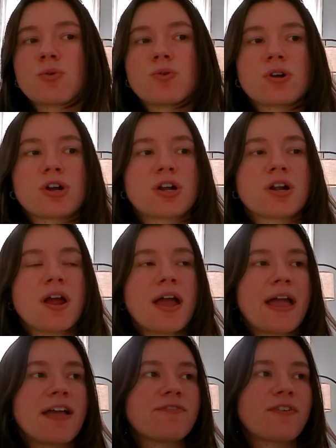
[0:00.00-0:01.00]
or
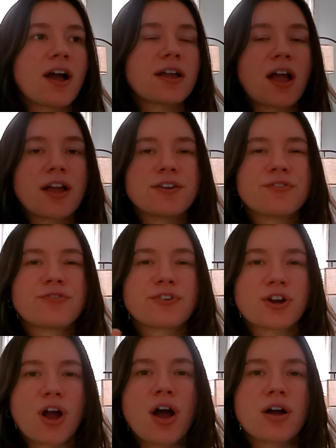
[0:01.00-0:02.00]
if I kind of
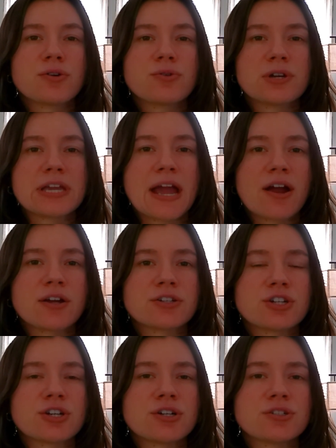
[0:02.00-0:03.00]
forgot who a
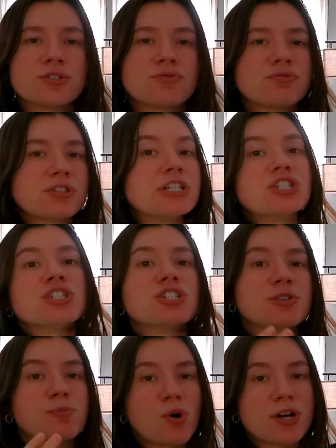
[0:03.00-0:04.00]
character's
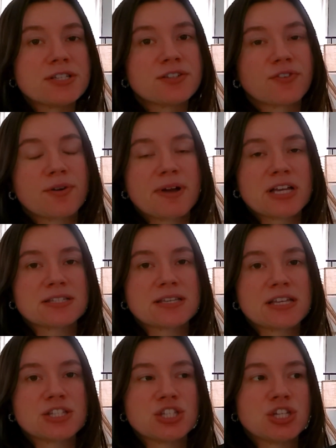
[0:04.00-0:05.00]
relationship was from Us
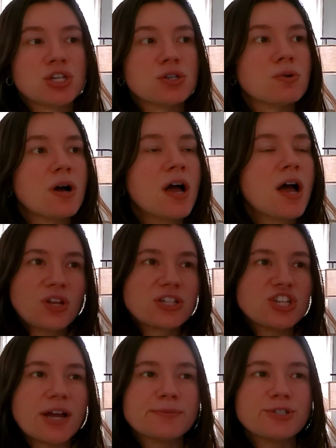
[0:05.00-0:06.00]
Against You.
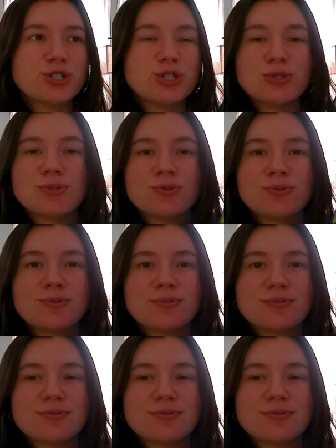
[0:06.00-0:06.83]
Chapter 2